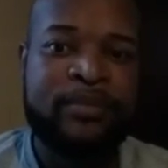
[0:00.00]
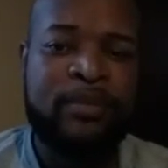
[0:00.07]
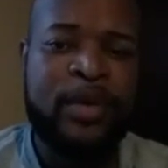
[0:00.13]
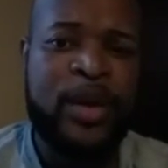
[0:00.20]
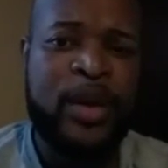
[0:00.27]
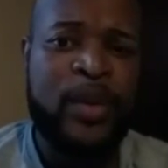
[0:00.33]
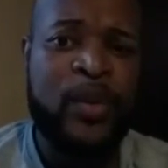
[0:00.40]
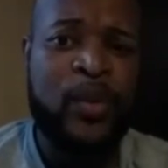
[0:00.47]

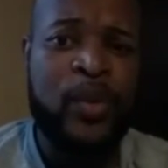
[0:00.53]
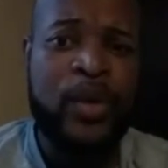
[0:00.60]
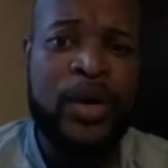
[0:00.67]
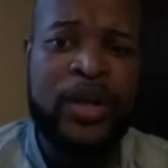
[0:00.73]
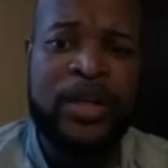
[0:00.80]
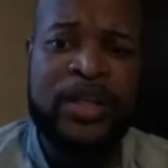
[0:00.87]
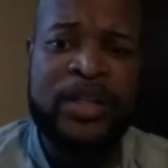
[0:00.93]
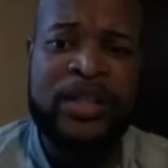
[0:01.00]
being
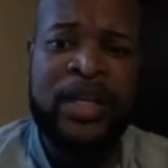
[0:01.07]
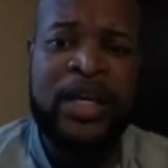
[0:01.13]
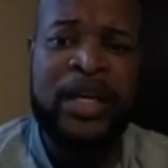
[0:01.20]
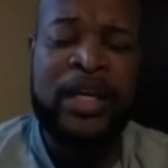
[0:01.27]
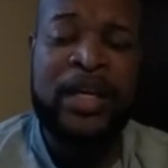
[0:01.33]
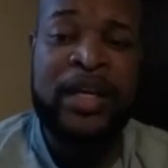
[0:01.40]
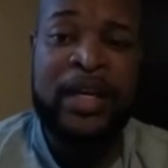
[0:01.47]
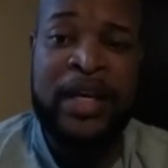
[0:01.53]
one and staying
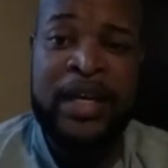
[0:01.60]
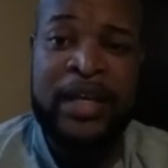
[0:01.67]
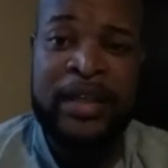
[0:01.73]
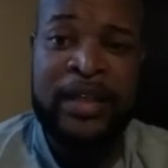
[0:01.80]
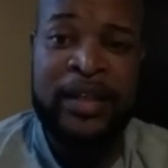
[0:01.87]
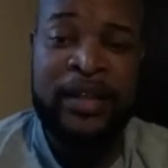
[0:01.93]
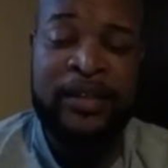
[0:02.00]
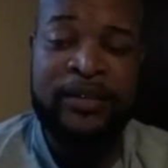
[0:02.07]

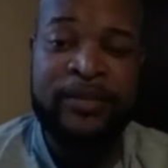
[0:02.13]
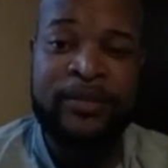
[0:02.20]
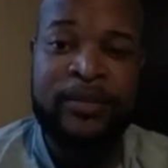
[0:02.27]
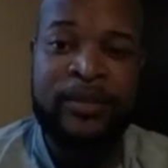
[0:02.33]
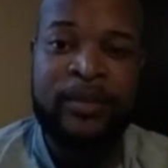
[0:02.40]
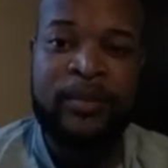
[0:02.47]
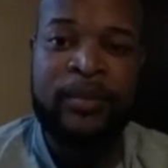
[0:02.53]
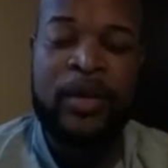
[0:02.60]
connected,
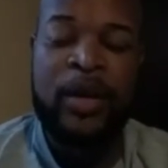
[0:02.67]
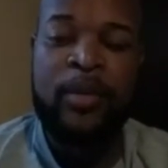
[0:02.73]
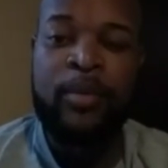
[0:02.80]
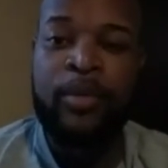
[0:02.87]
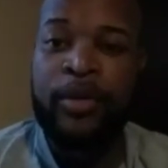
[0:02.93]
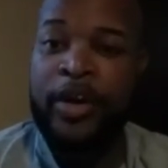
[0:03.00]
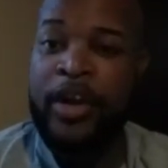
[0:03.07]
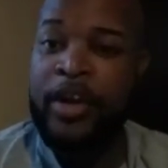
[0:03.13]

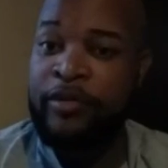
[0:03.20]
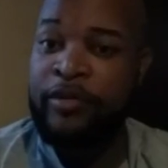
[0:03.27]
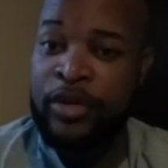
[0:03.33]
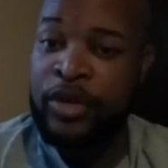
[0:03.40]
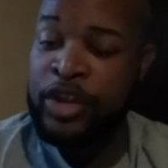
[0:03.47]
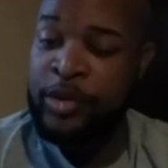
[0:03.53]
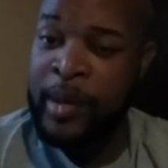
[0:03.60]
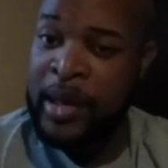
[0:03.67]
praying for
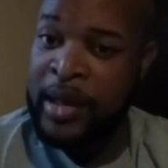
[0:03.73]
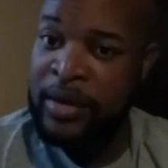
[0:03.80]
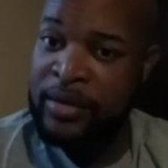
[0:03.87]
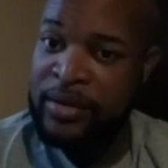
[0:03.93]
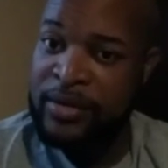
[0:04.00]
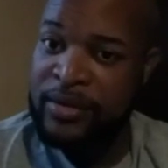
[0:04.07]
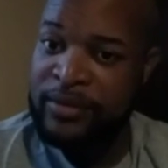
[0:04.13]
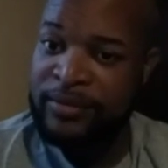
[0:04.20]
your
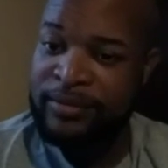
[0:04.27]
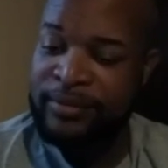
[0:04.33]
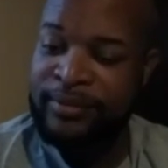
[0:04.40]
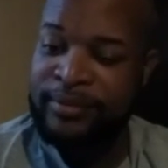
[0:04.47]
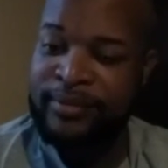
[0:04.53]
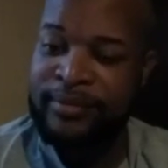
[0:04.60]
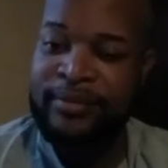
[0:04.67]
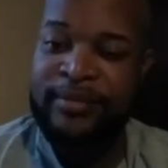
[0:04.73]
spouse.
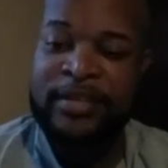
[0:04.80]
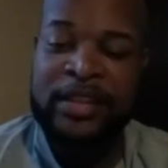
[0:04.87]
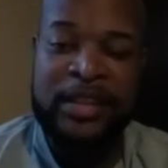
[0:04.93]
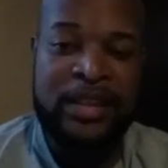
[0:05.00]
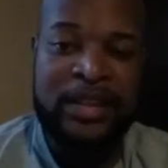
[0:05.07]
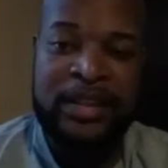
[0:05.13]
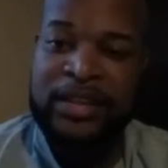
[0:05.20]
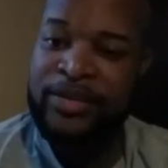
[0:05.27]

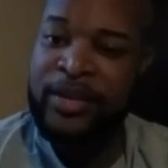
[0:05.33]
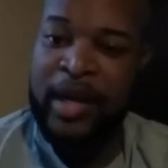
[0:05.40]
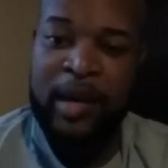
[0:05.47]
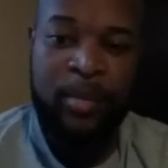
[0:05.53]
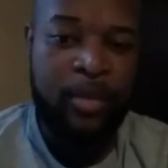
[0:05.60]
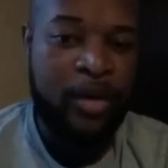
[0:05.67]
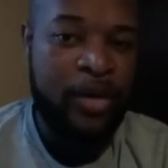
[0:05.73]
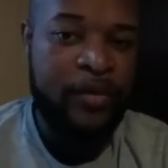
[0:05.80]
Yes, you
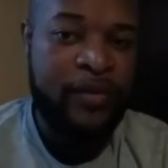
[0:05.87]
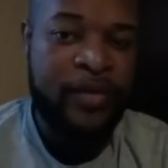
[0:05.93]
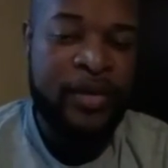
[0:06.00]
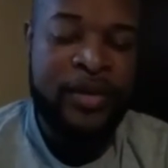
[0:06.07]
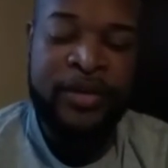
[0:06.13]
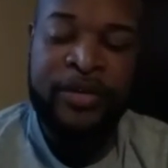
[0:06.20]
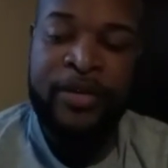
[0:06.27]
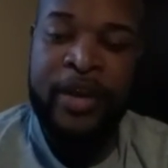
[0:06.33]
have to pray
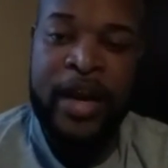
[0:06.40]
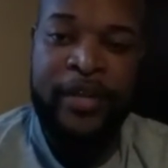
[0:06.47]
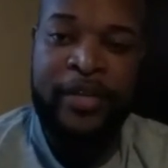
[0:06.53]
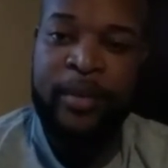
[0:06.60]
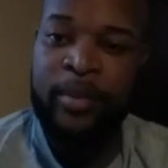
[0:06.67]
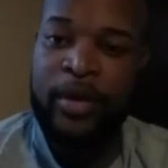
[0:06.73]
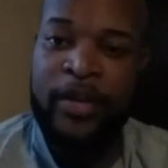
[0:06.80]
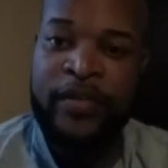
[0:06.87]
for you have
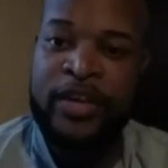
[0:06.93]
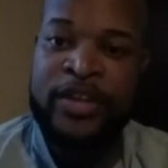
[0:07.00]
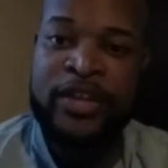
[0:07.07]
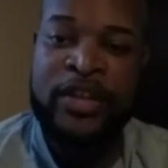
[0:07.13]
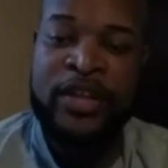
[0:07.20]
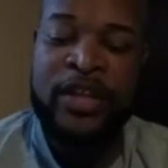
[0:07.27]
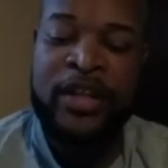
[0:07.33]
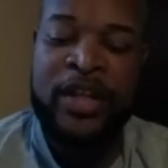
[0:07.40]
to pray for each
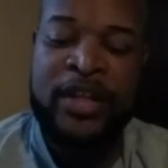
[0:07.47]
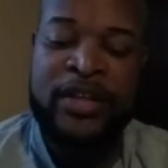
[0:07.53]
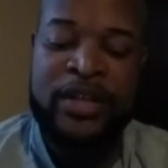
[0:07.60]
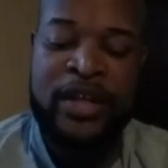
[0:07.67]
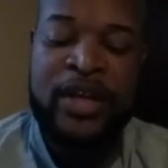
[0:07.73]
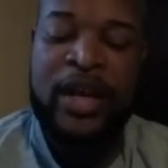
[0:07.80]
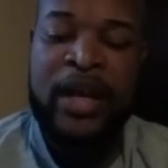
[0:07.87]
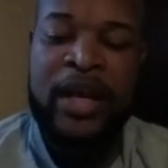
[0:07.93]
other. That's
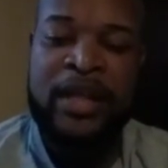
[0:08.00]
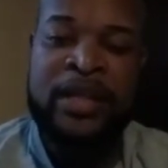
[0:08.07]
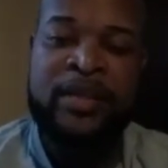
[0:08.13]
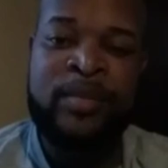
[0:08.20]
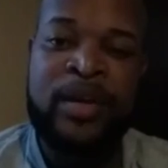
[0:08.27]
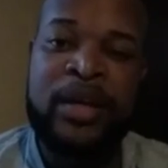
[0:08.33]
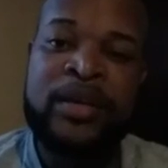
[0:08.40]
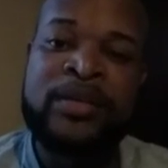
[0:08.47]

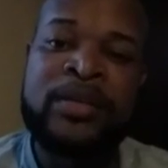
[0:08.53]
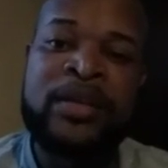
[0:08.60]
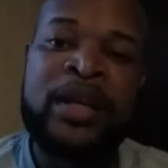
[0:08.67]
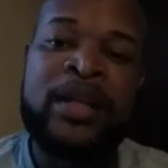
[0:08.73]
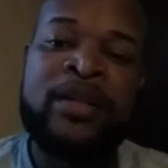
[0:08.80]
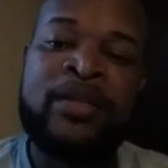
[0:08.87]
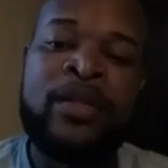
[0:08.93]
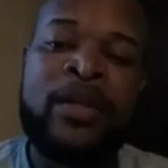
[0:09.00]
Tomika
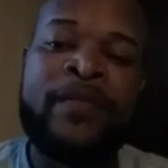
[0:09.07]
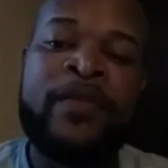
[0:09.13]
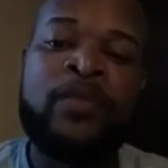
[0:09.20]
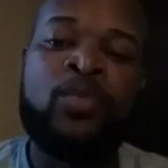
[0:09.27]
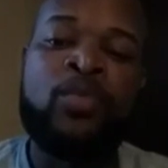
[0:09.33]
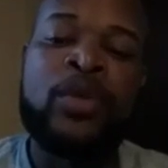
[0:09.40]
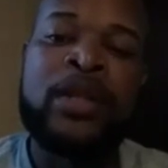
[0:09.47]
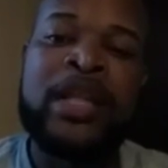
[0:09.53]
said that the
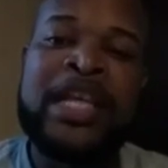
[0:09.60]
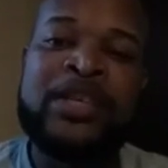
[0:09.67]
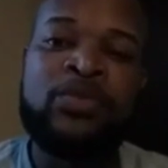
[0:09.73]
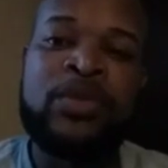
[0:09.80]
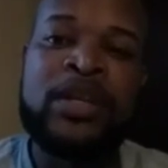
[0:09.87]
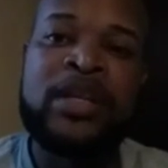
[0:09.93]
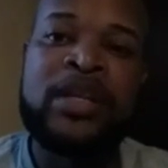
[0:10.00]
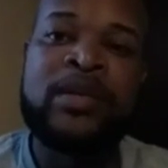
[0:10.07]
one that's
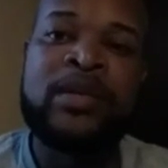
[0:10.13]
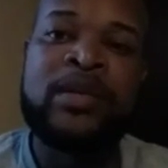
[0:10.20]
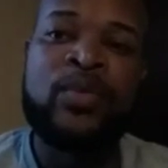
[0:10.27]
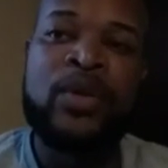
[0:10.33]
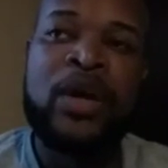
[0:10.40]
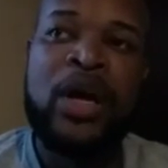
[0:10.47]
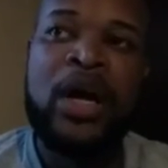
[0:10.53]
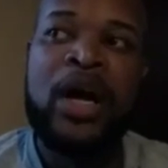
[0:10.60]
one of the
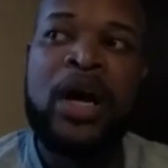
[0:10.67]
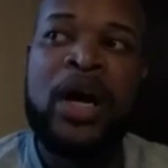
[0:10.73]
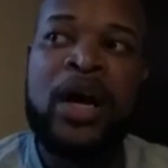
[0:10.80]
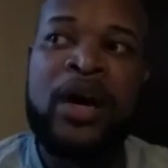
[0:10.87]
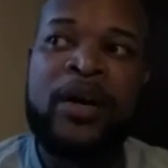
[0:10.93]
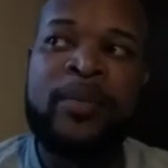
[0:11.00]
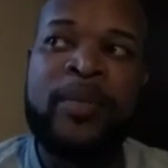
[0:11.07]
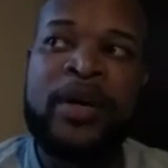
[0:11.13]

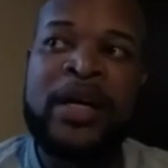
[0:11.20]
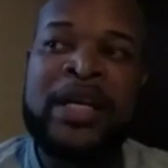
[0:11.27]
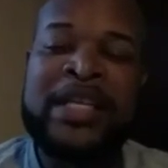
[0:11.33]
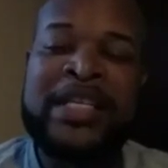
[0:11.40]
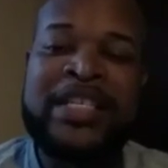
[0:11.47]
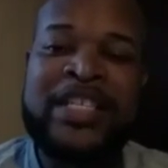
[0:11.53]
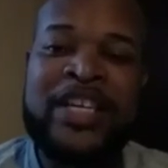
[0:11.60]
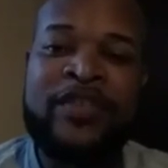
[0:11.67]
um,
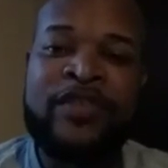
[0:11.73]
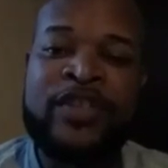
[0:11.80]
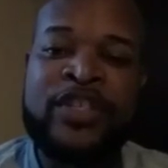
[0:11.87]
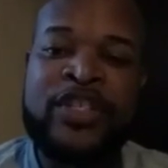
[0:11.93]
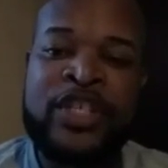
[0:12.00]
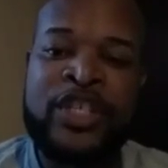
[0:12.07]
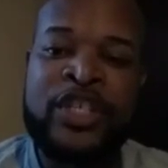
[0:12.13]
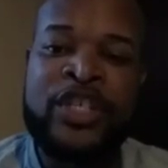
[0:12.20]

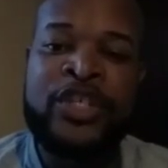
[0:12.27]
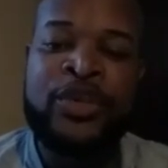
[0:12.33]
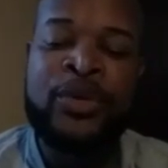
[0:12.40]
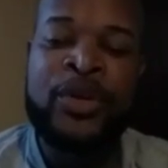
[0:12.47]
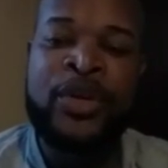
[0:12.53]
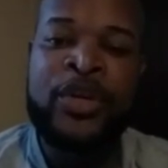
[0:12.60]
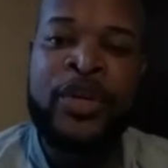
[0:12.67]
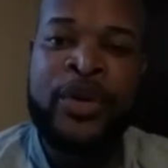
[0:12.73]
unselfish things you
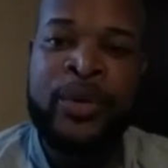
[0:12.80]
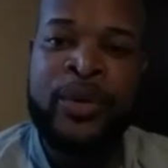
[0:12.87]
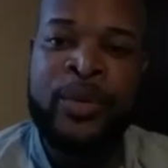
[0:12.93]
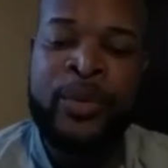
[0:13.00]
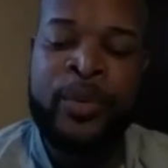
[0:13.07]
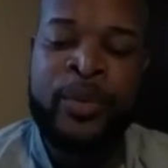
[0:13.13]
can do